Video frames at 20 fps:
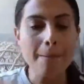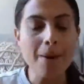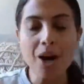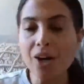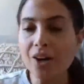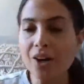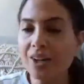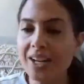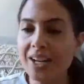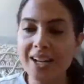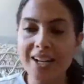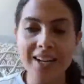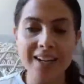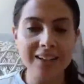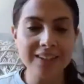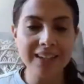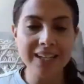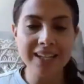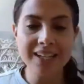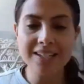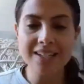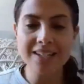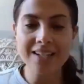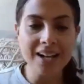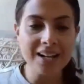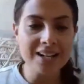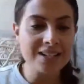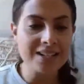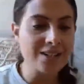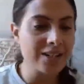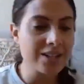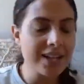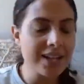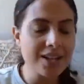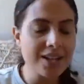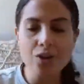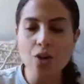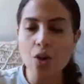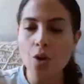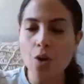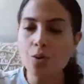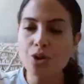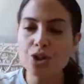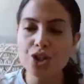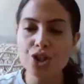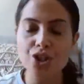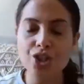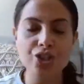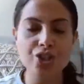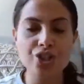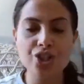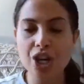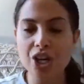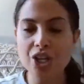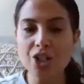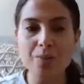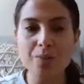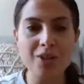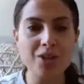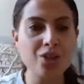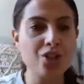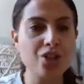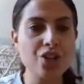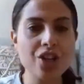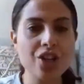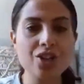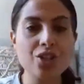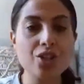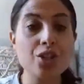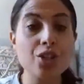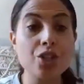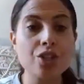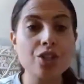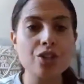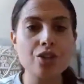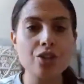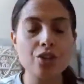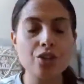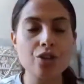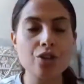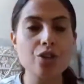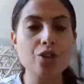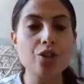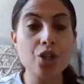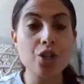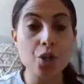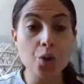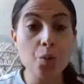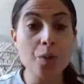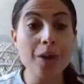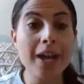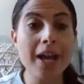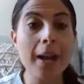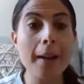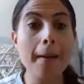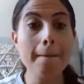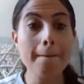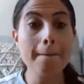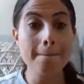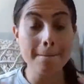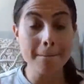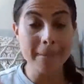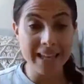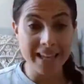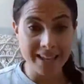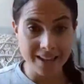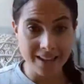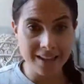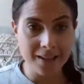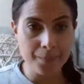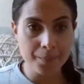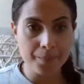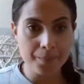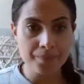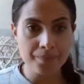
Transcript: party late nights, like no judgment, just doing me